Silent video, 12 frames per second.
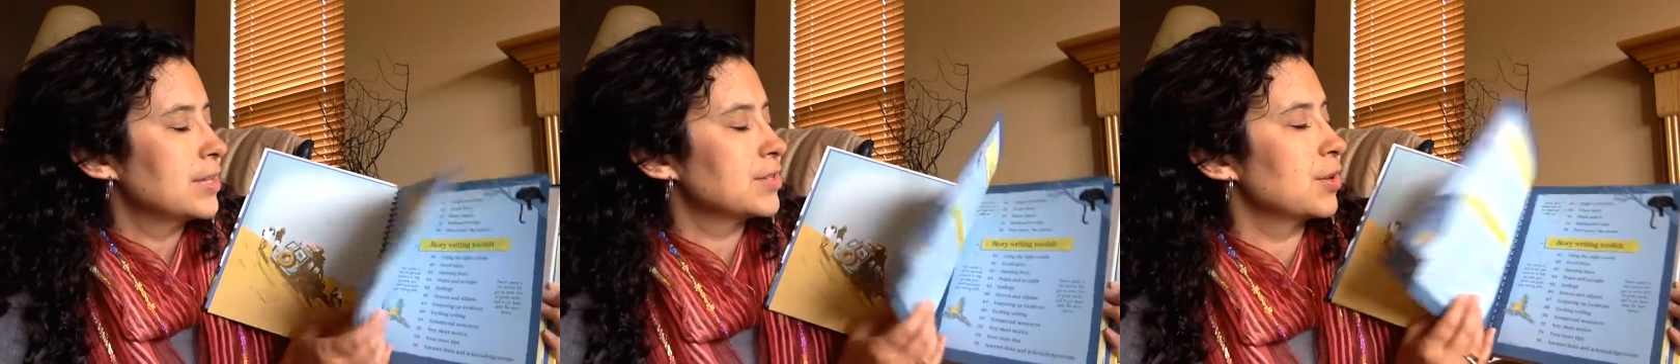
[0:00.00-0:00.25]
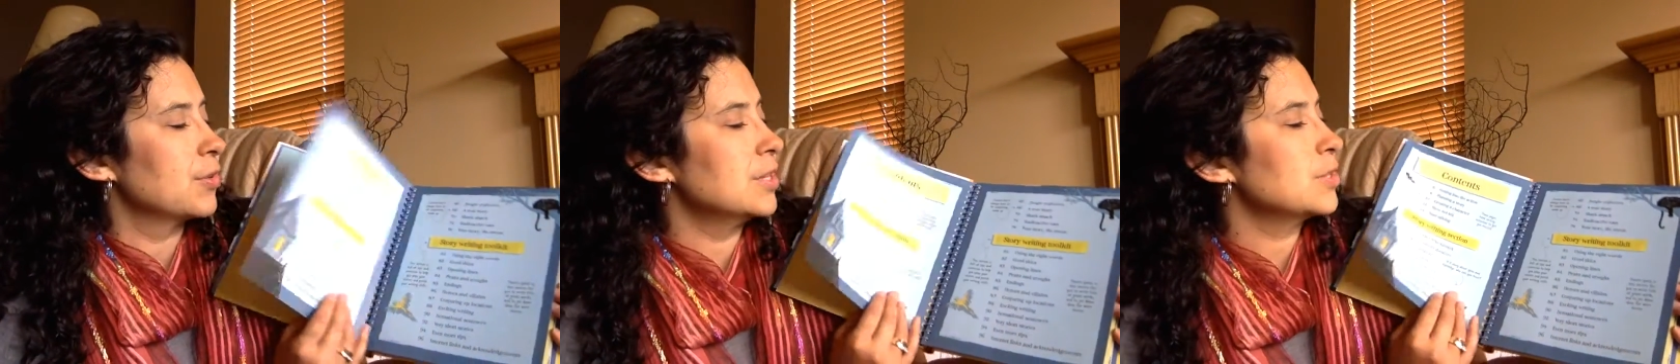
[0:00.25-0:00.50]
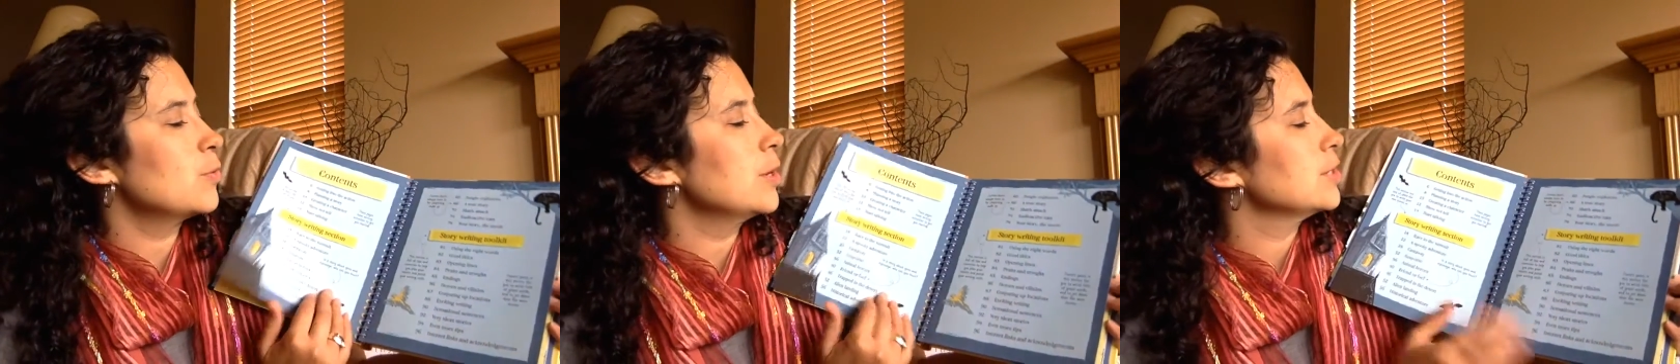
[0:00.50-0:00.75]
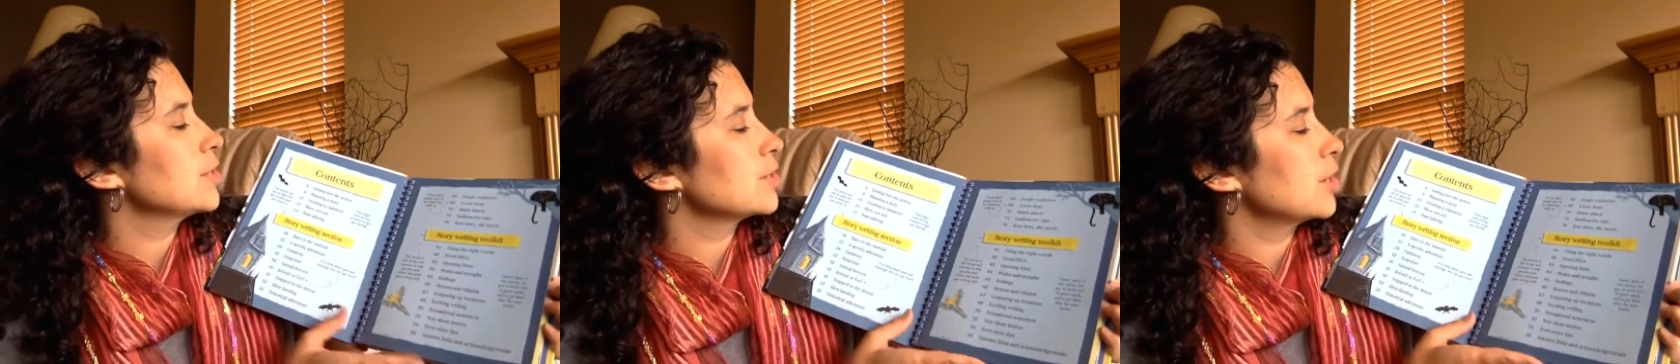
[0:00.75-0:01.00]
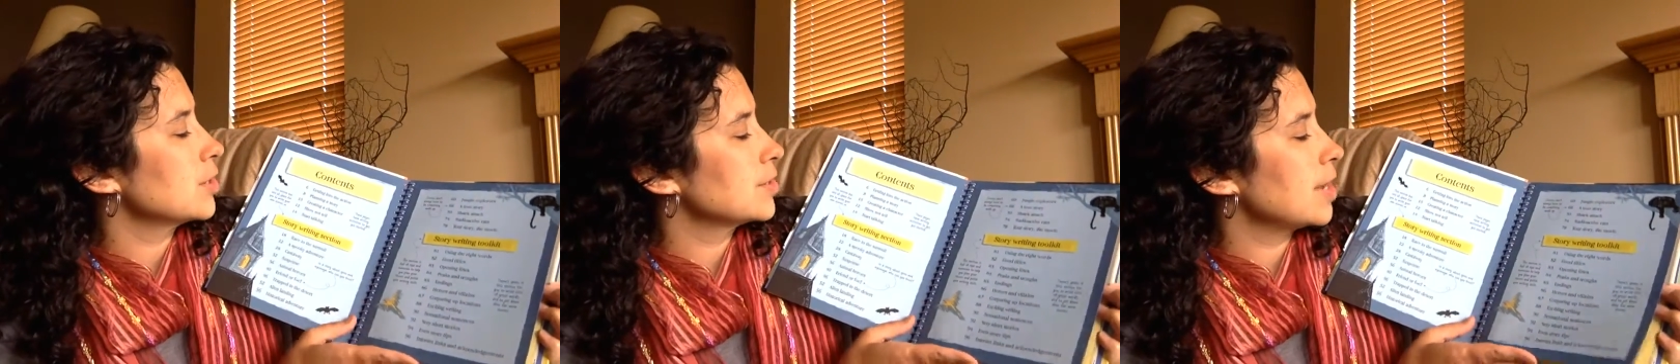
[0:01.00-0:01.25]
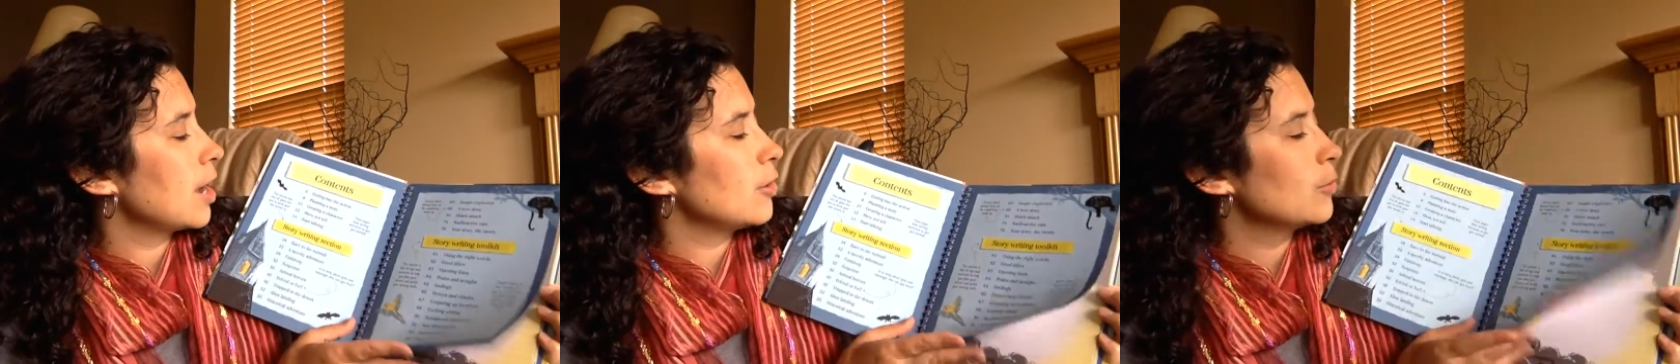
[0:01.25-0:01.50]
So this one
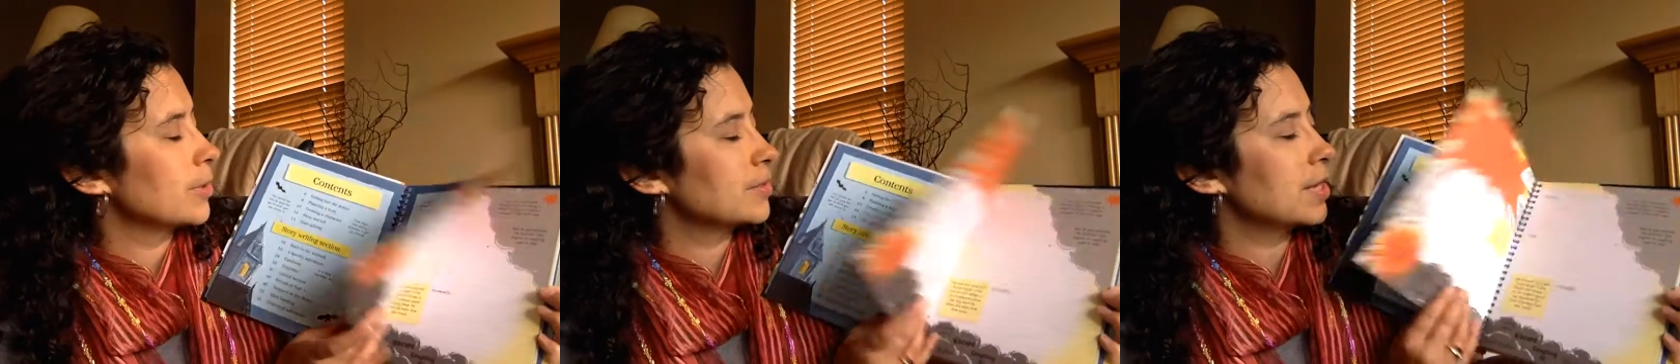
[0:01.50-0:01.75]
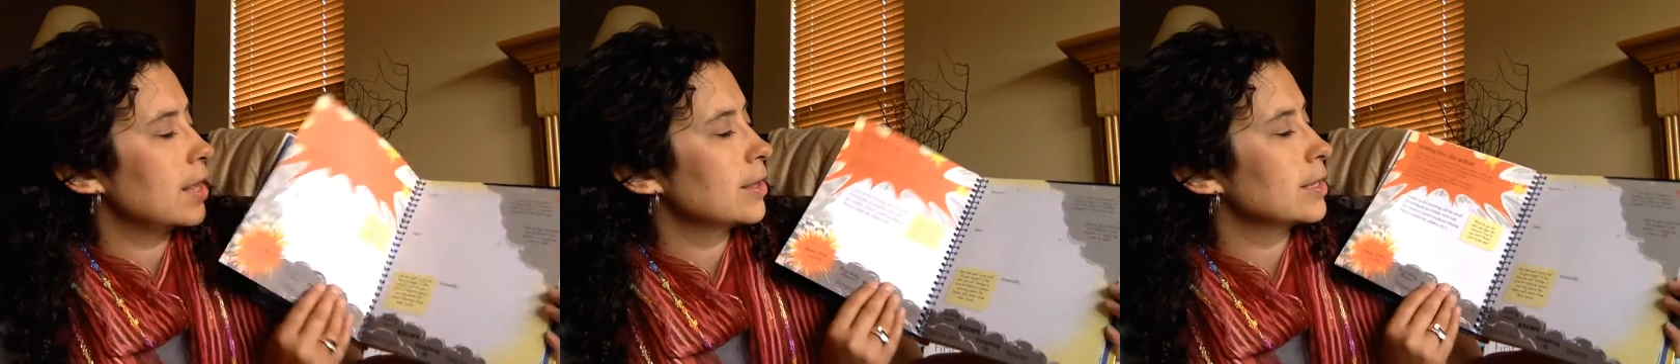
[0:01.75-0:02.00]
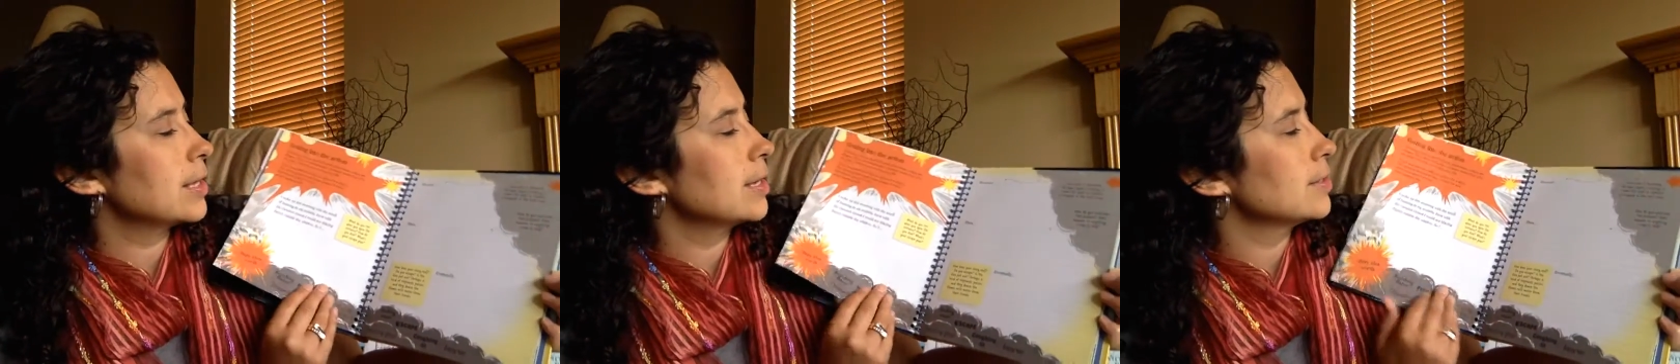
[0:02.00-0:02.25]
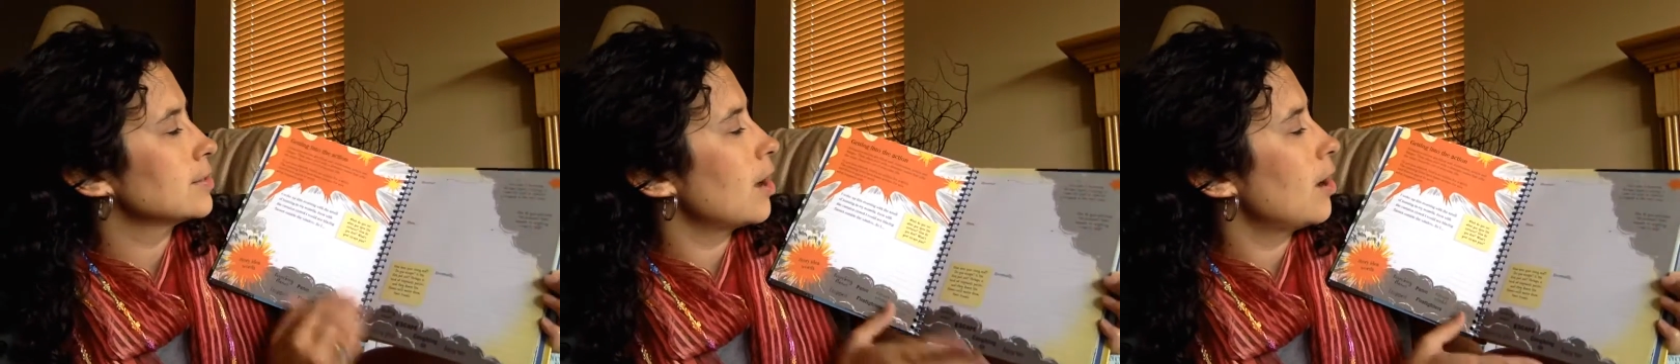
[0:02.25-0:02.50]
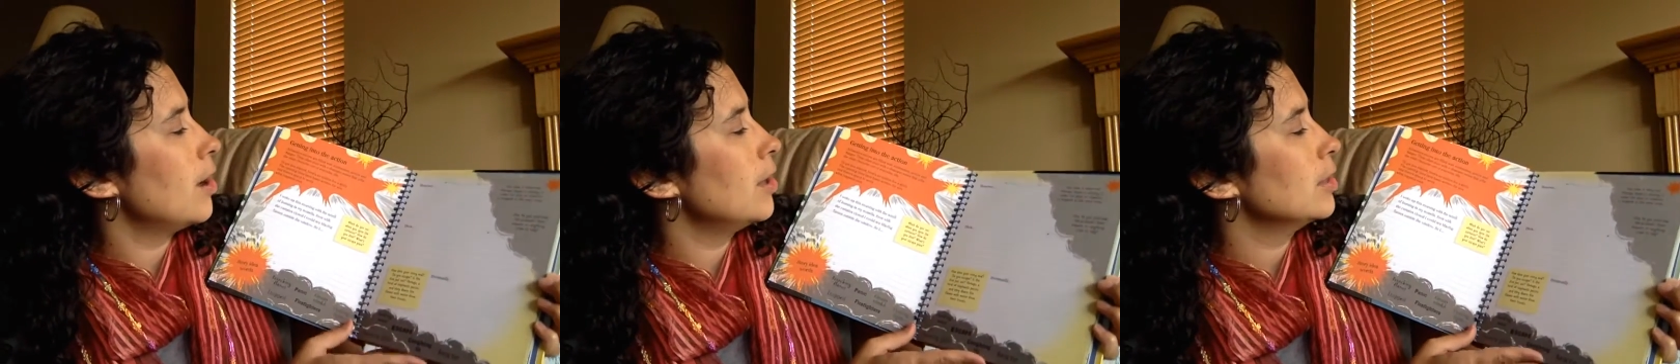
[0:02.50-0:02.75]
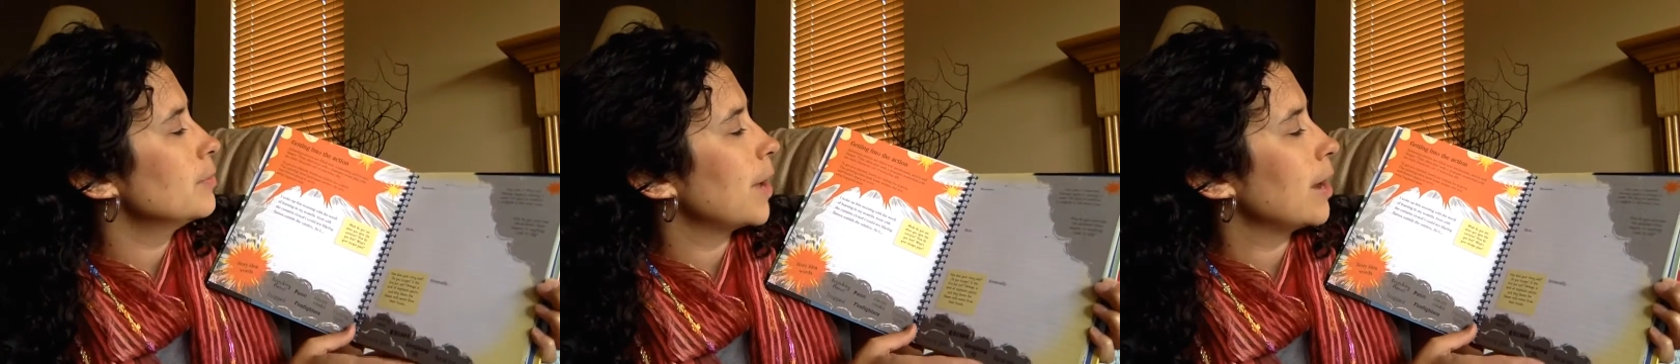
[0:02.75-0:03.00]
starts out with telling kids
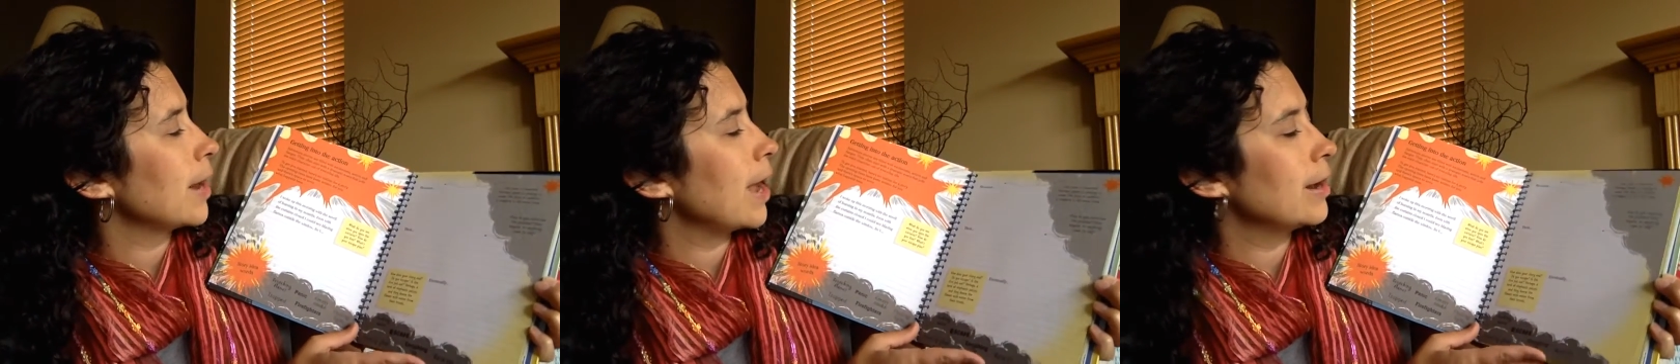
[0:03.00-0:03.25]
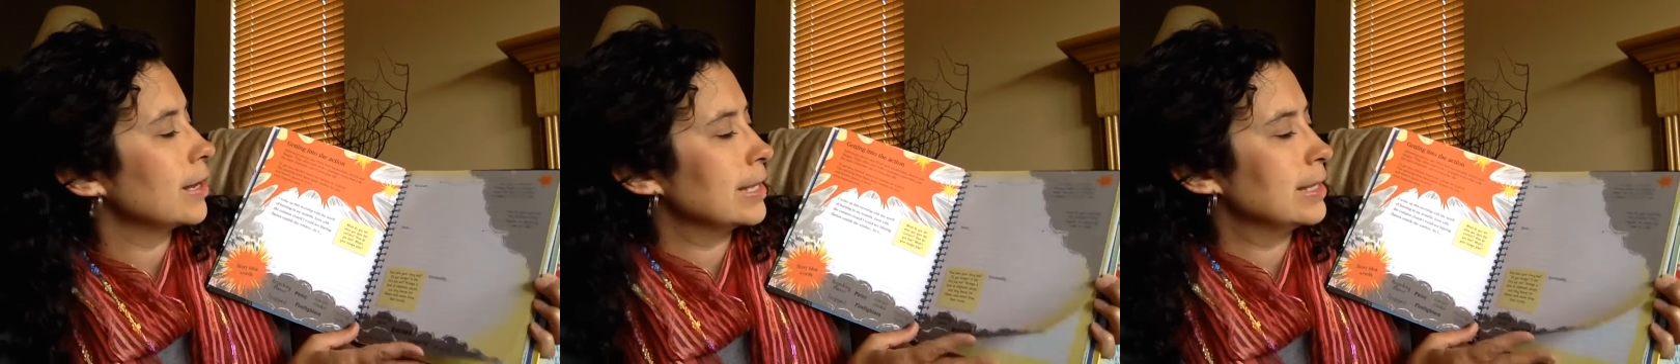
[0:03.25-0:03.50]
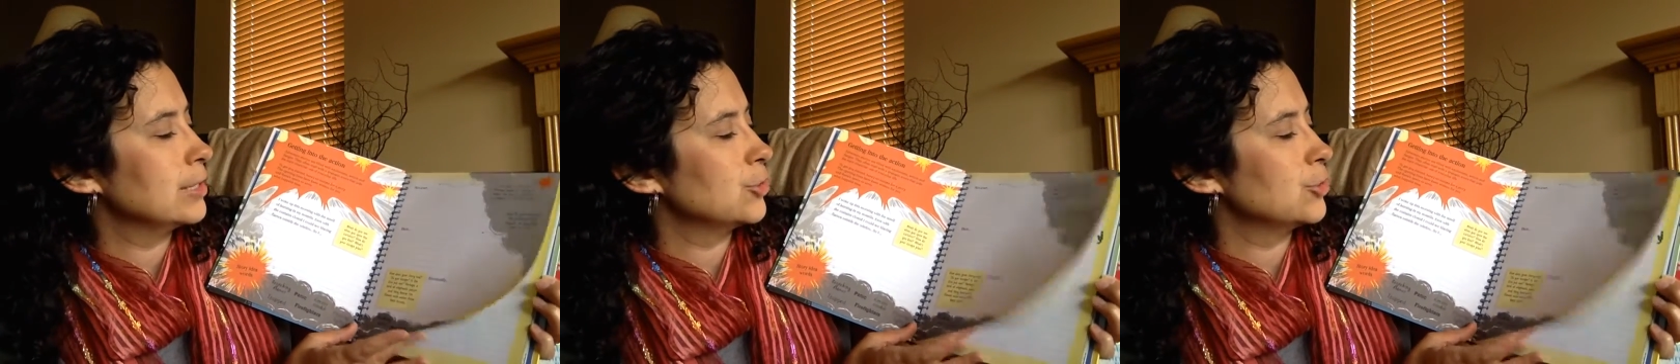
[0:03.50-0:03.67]
all about how to